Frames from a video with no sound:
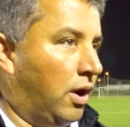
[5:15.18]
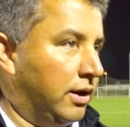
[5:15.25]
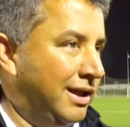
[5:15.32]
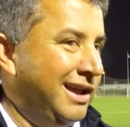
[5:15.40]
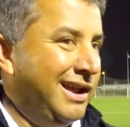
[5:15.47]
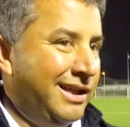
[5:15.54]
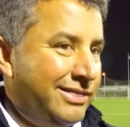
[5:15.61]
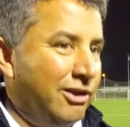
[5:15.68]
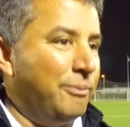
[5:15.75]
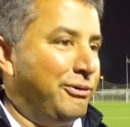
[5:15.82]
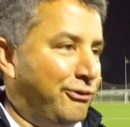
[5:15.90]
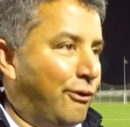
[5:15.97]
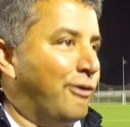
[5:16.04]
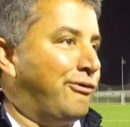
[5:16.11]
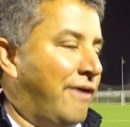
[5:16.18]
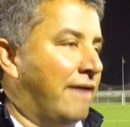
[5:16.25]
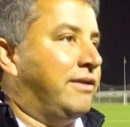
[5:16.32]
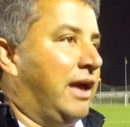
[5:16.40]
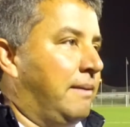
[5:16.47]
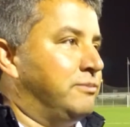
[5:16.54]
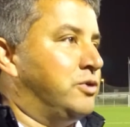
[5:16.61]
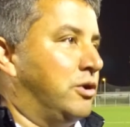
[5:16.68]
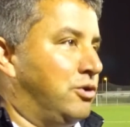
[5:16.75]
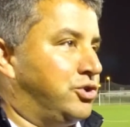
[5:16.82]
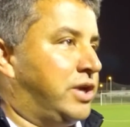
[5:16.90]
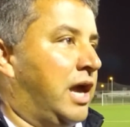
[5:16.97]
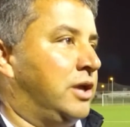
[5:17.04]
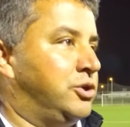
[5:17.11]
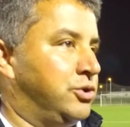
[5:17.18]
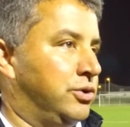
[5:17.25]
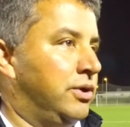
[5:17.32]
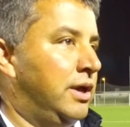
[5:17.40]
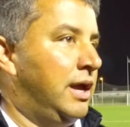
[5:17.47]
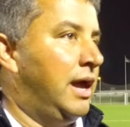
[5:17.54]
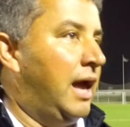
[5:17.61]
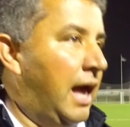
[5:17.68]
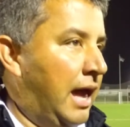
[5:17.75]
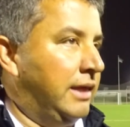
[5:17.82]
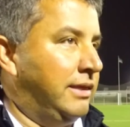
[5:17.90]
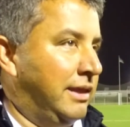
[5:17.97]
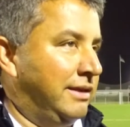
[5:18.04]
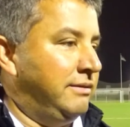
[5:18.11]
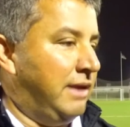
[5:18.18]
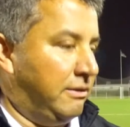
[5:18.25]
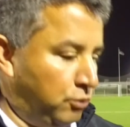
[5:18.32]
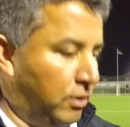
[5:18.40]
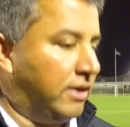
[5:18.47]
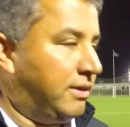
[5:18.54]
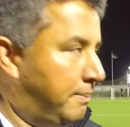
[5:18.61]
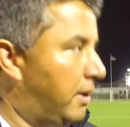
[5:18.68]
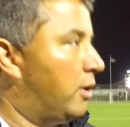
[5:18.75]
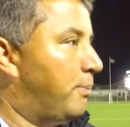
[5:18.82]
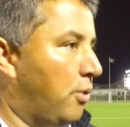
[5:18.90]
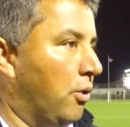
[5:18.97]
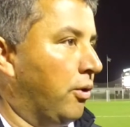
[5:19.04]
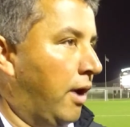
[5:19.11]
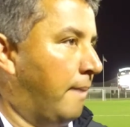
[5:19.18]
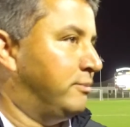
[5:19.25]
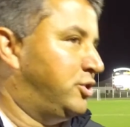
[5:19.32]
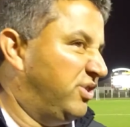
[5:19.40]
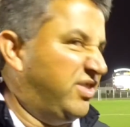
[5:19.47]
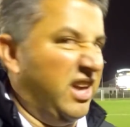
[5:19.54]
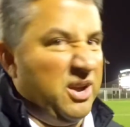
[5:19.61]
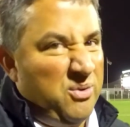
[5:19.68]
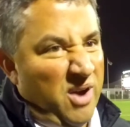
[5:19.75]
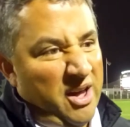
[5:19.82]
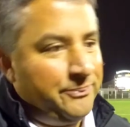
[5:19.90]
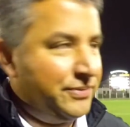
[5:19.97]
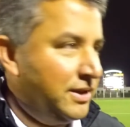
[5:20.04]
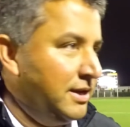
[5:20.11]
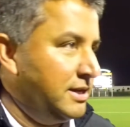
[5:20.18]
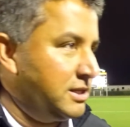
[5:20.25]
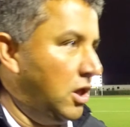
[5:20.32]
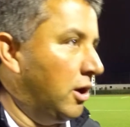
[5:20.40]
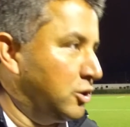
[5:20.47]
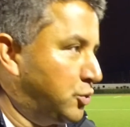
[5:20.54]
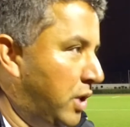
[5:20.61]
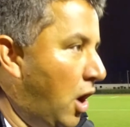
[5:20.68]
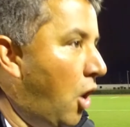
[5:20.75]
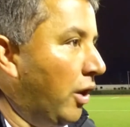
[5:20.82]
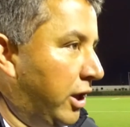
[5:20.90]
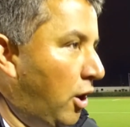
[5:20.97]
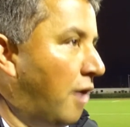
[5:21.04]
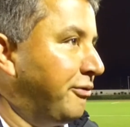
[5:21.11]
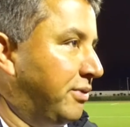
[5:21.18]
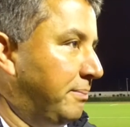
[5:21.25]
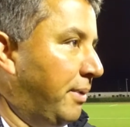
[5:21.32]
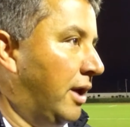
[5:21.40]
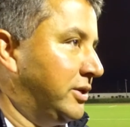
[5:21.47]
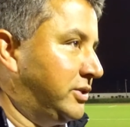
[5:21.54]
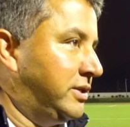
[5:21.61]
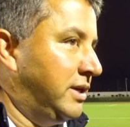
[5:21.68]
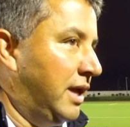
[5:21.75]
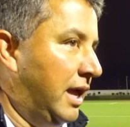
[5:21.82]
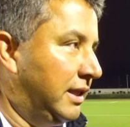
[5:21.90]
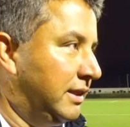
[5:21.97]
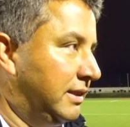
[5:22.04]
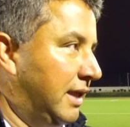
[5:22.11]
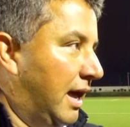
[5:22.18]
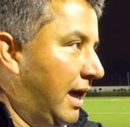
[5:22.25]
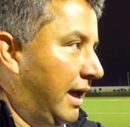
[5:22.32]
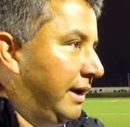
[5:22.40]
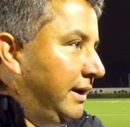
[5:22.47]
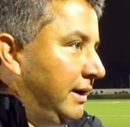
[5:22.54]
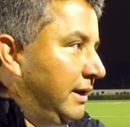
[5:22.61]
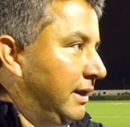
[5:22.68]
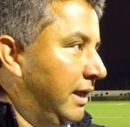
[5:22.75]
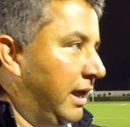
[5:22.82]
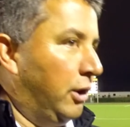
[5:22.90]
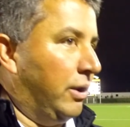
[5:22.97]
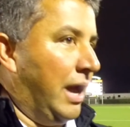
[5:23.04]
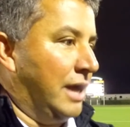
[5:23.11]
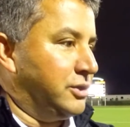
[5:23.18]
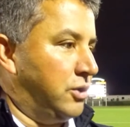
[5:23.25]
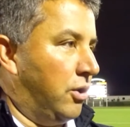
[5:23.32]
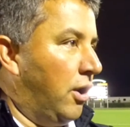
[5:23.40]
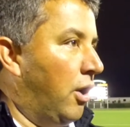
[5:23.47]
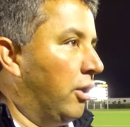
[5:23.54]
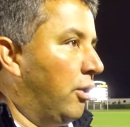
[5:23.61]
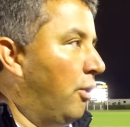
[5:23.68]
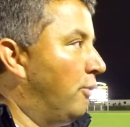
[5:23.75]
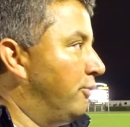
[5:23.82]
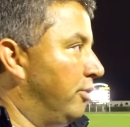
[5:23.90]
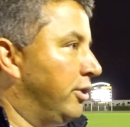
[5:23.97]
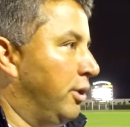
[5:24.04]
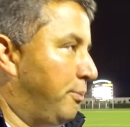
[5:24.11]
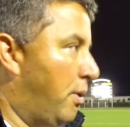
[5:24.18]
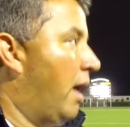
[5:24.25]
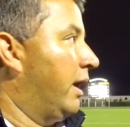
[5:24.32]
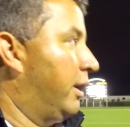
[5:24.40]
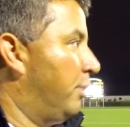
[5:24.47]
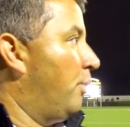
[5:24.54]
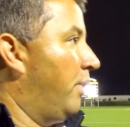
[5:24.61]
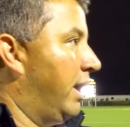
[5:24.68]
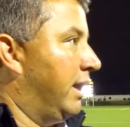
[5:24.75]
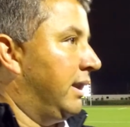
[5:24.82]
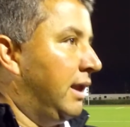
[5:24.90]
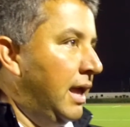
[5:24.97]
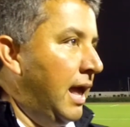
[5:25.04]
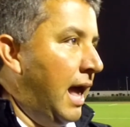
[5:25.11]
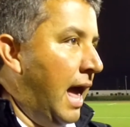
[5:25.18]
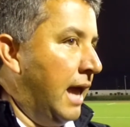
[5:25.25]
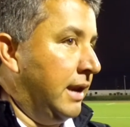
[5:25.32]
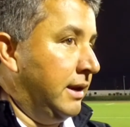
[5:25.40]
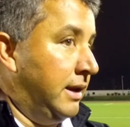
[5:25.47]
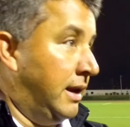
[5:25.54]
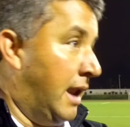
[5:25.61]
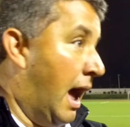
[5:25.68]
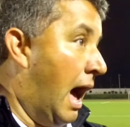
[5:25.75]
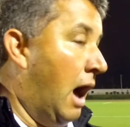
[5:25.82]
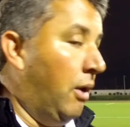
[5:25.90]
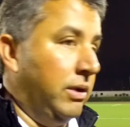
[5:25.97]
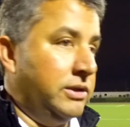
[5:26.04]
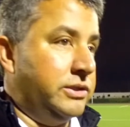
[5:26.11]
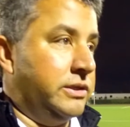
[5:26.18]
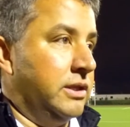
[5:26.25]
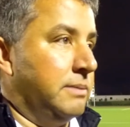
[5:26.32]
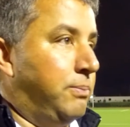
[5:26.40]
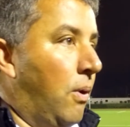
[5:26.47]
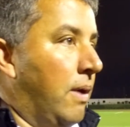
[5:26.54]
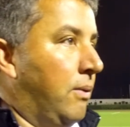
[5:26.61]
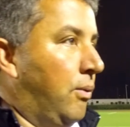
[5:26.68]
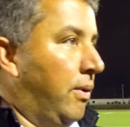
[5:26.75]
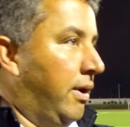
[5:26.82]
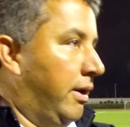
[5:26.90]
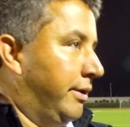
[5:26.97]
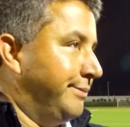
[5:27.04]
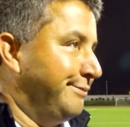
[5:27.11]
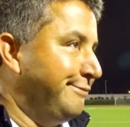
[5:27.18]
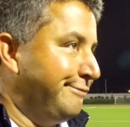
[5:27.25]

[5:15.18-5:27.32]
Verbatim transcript: I, there'd be 4 or 5 games on your schedule. At one of the better programs, you'd think, well, as long as we all get off the bus and guys aren't hungover, you're probably going to win. And now it's to the point where,